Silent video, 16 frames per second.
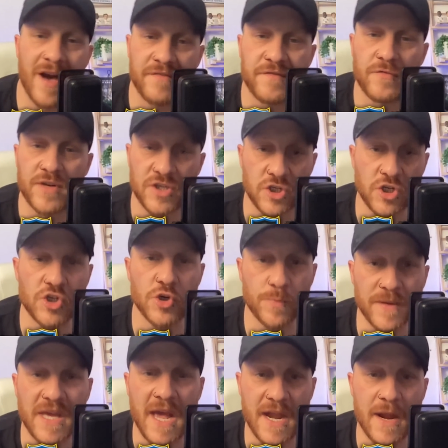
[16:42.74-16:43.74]
Rafa is. You
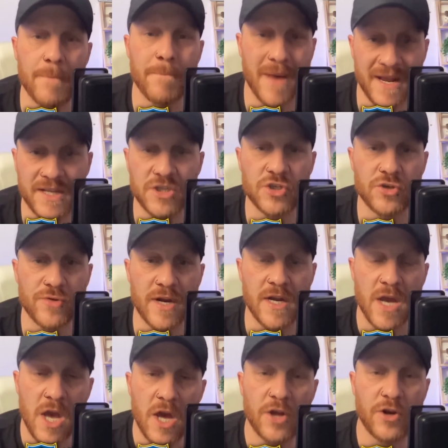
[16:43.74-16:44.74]
should be getting a manager
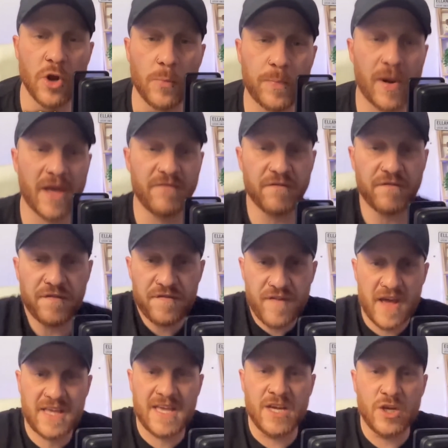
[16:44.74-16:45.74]
in, not playing
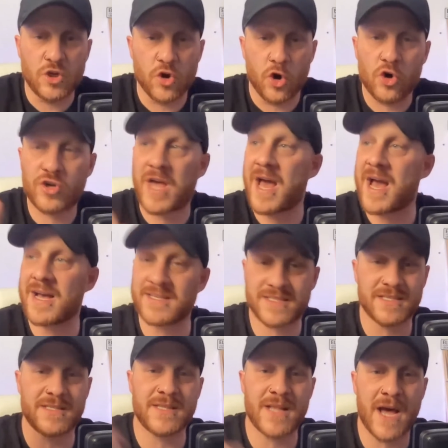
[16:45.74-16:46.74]
fucking
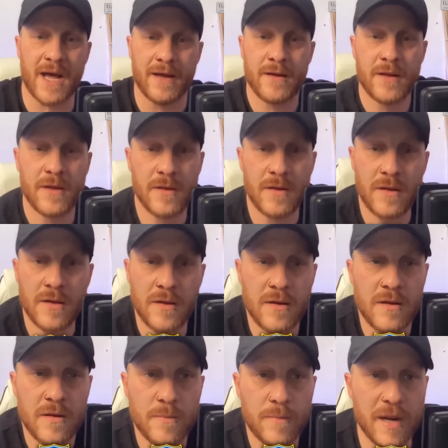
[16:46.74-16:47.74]
go-karts and that.
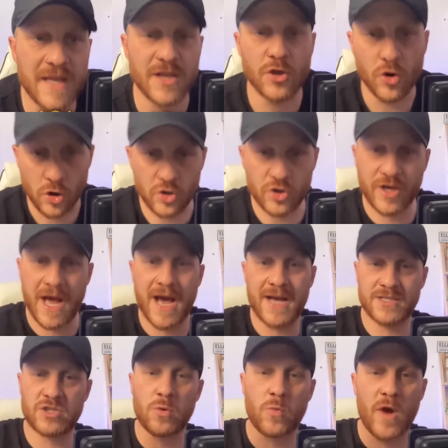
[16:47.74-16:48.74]
Playing
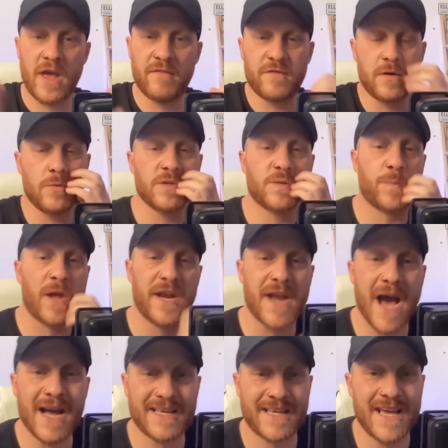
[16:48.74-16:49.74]
go-karts or whatever he was
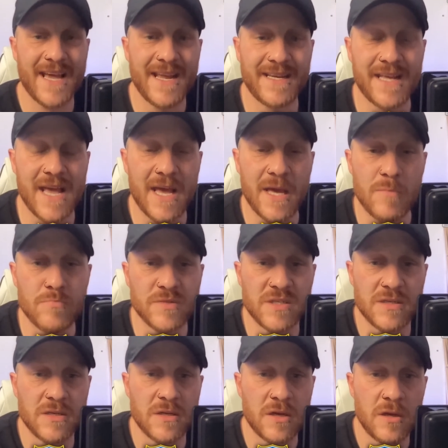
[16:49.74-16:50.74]
playing, arcade
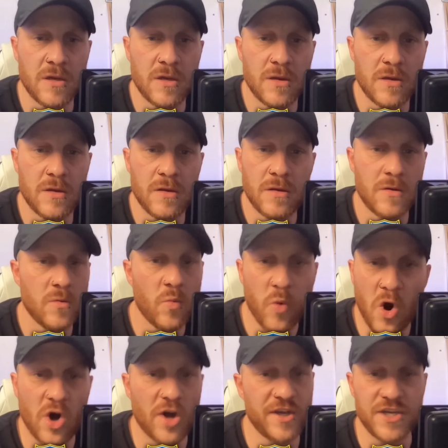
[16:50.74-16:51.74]
games.
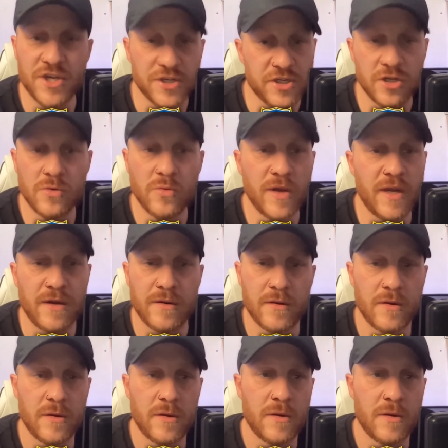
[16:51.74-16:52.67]
What are you doing?